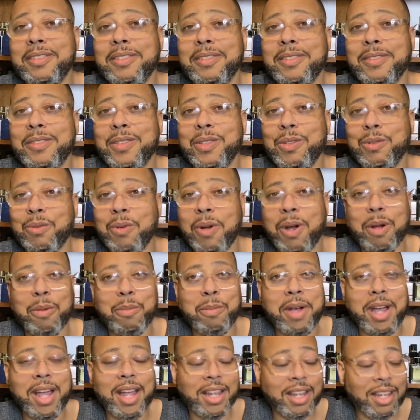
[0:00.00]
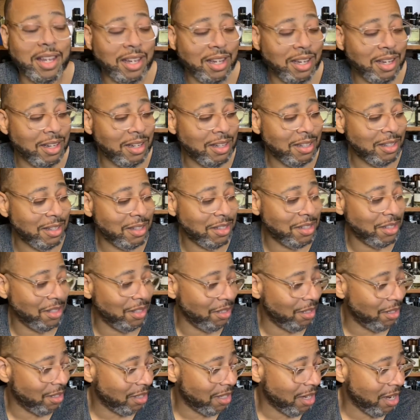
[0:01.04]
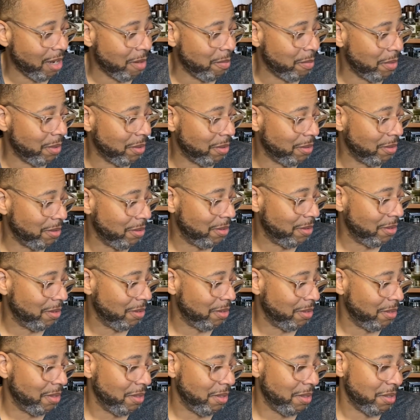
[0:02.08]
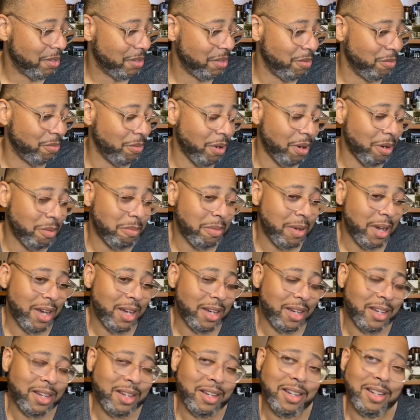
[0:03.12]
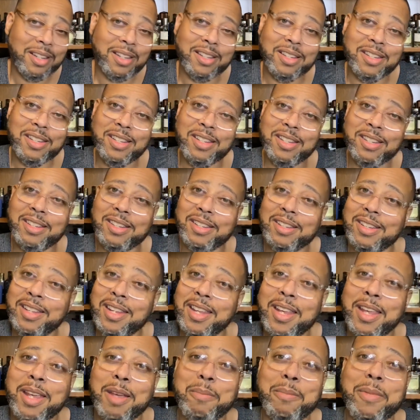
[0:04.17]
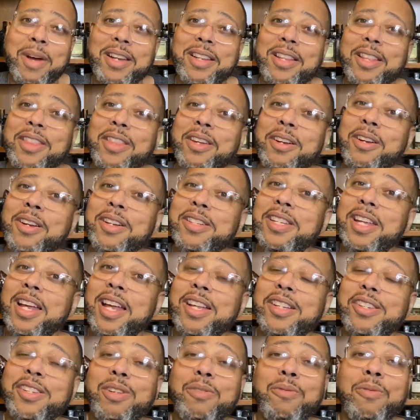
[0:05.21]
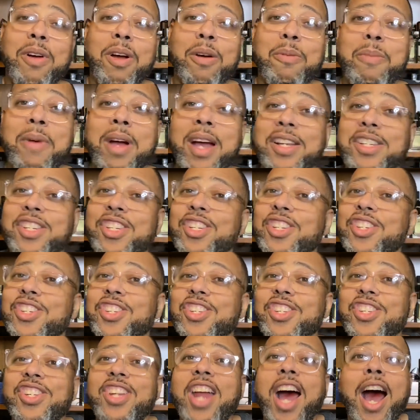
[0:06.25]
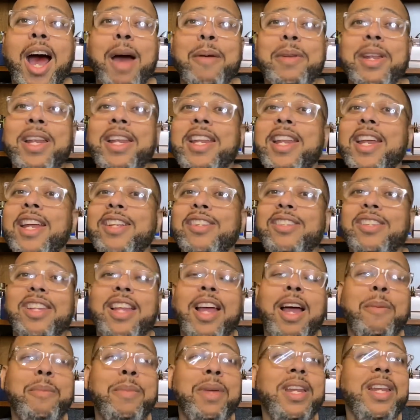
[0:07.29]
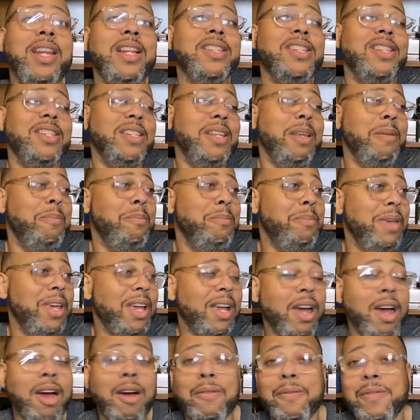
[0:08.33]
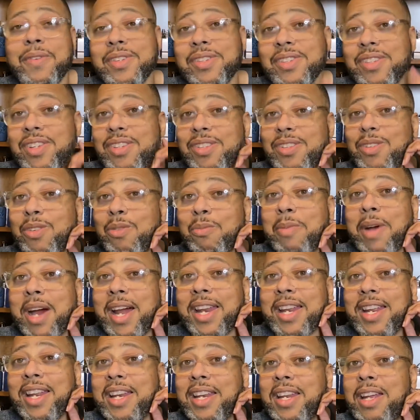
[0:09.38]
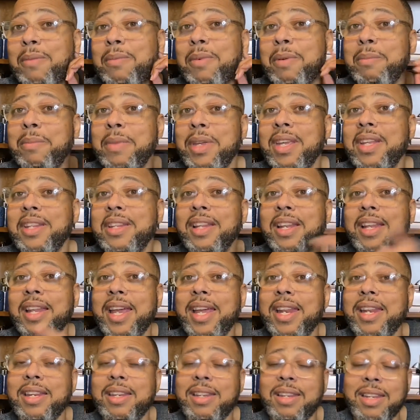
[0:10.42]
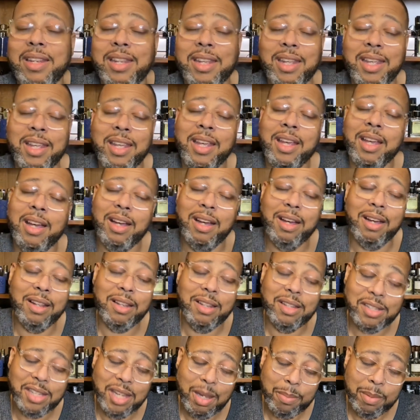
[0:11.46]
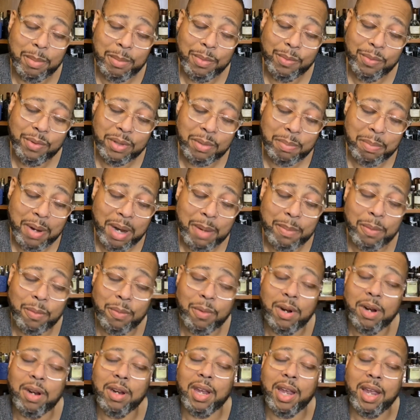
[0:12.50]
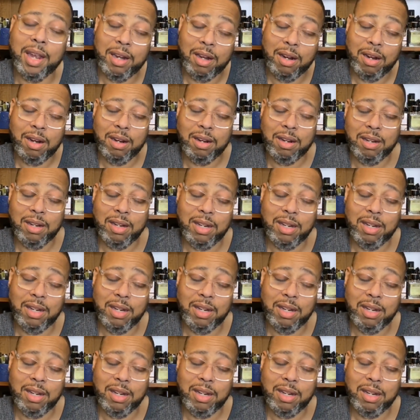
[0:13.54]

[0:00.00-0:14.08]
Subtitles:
She walked by again, she looked at me. She walked by again and she just, about the third time she walked by, she stopped. And this is a big office. There's nobody in there but me and the lady. that's helping me with the paperwork and her.